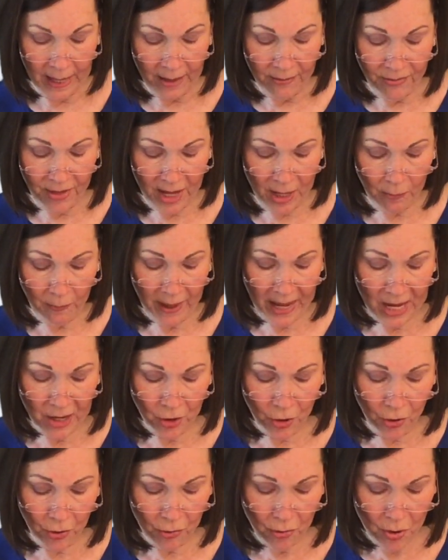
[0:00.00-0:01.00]
They'll be
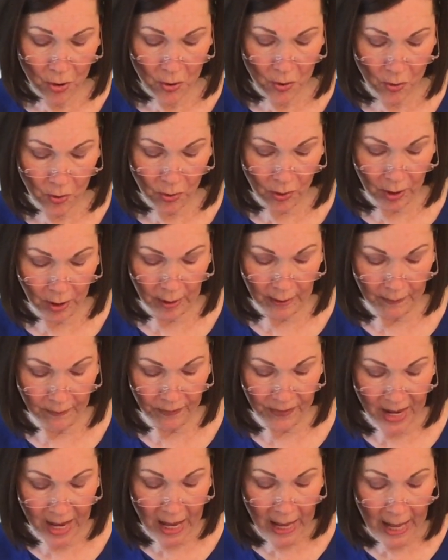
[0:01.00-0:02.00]
cruel.
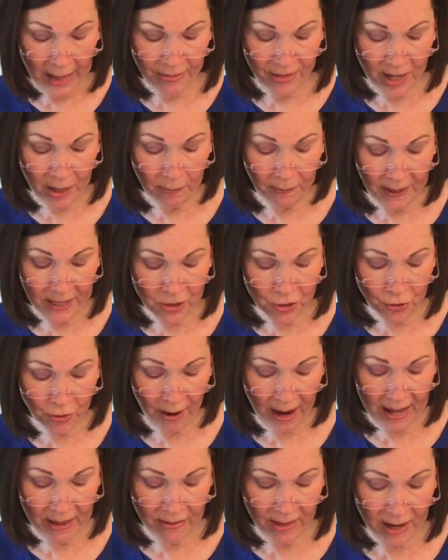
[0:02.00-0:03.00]
They'll
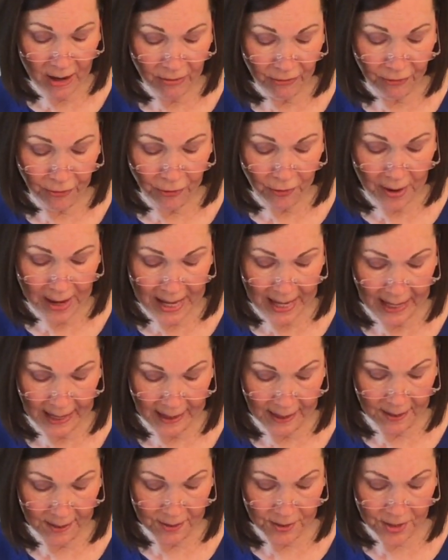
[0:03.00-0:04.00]
betray their
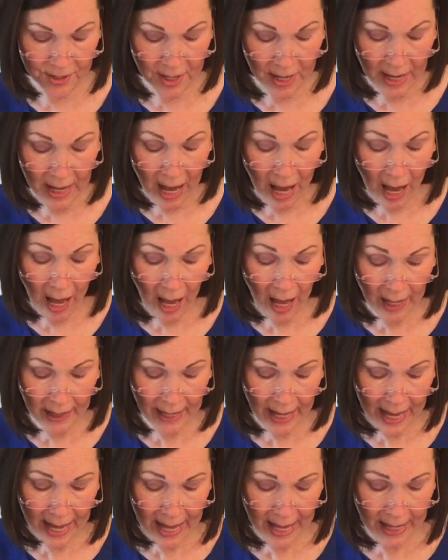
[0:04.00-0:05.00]
friends,
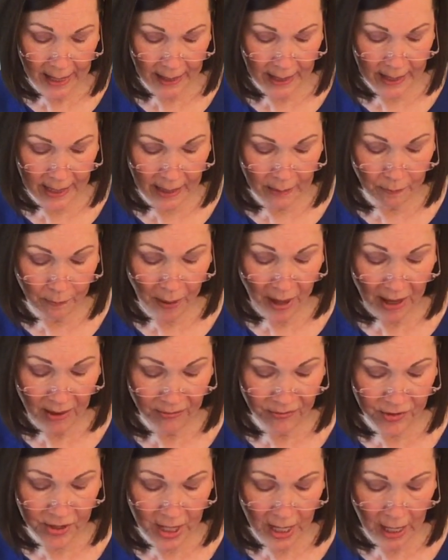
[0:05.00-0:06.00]
hot-headed and
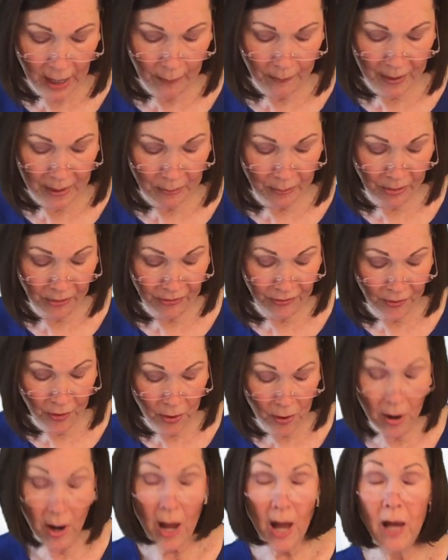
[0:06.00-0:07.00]
puffed up, and
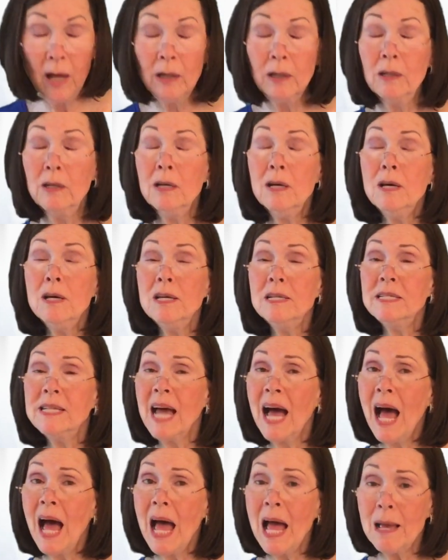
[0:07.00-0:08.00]
prefer good
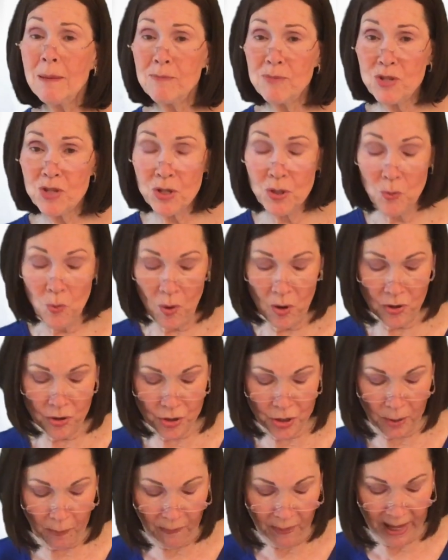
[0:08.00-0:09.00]
times to
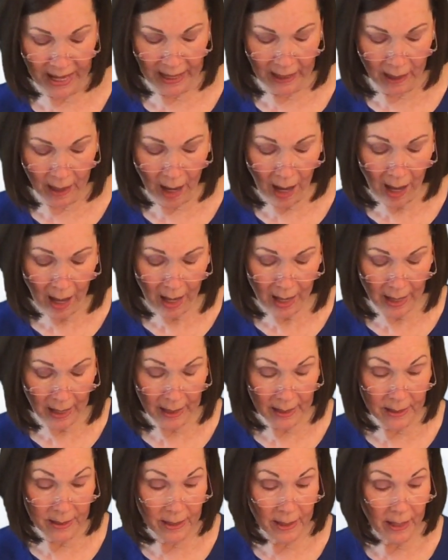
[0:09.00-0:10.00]
worshiping
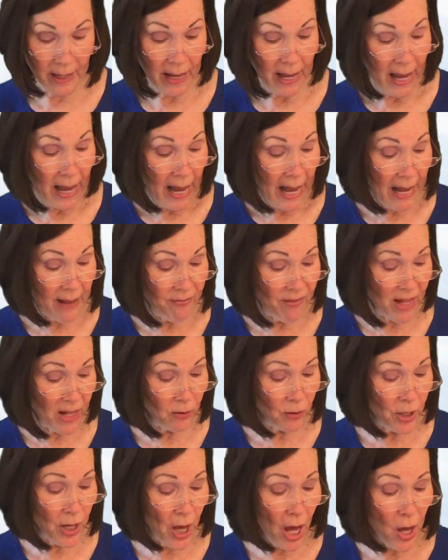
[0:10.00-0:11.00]
God. And they'll
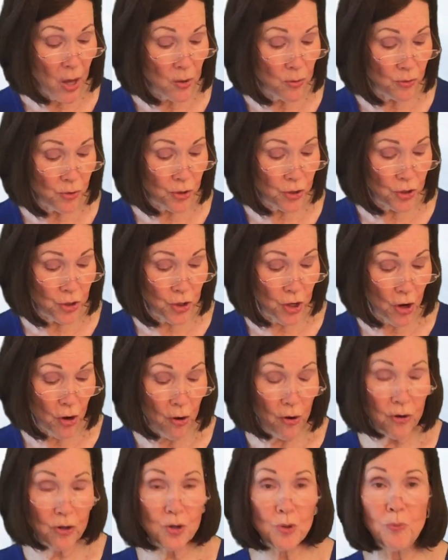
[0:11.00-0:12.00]
go to
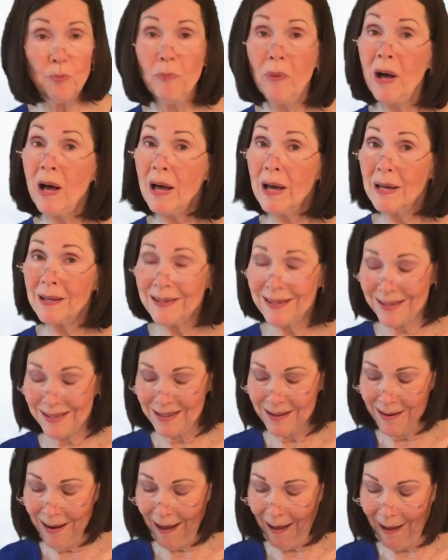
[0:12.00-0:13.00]
church, but
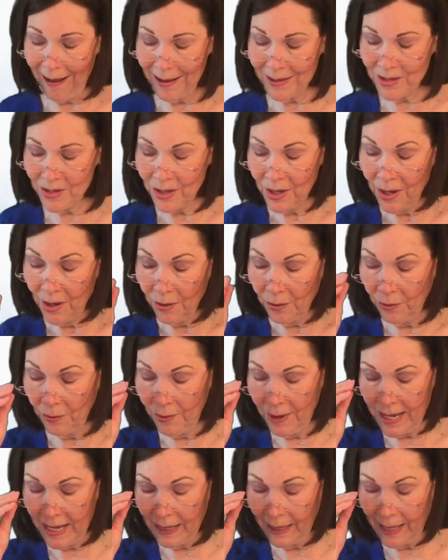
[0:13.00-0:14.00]
not
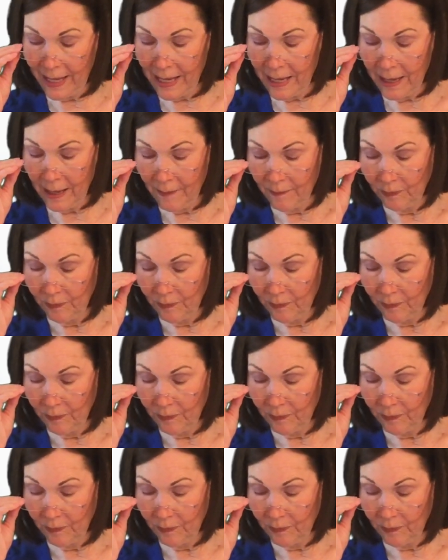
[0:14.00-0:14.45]
really